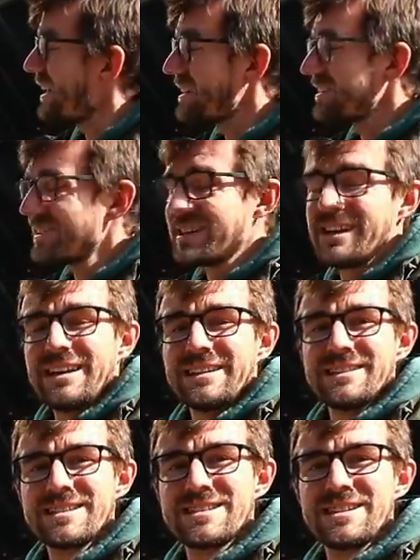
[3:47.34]
luckily
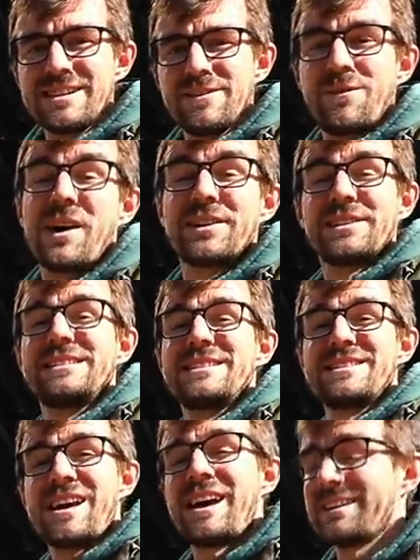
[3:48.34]
the city finally
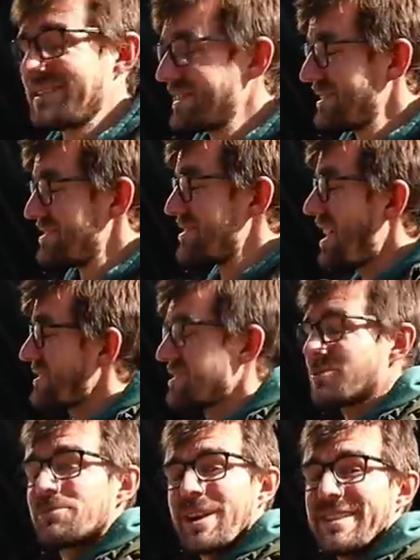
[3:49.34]
decided not
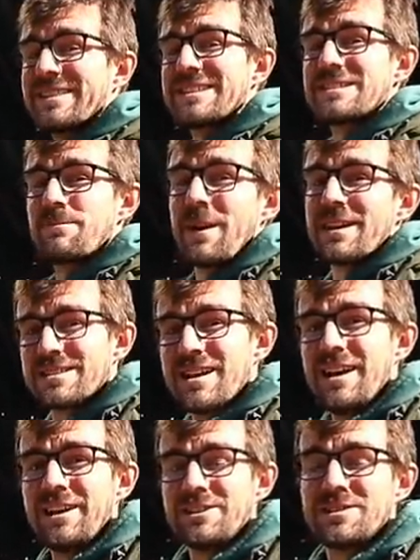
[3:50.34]
to rent this space
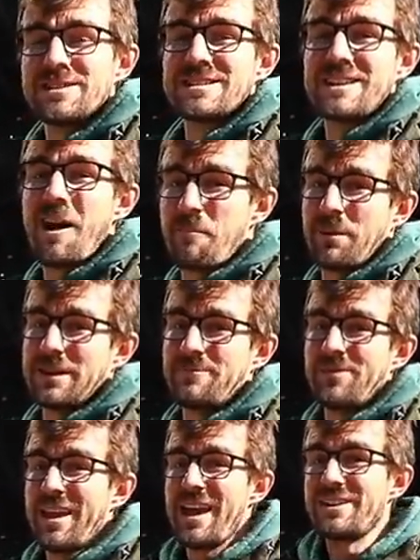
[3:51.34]
to this company.
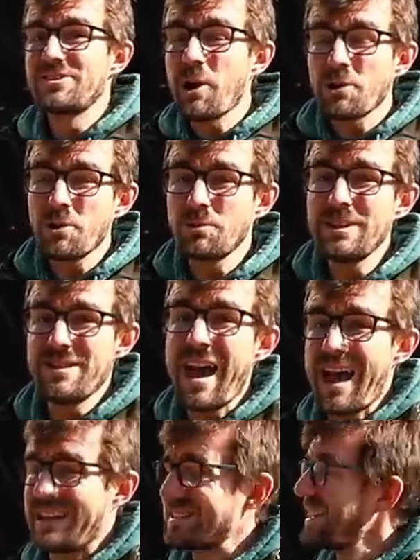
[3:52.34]
And not only that,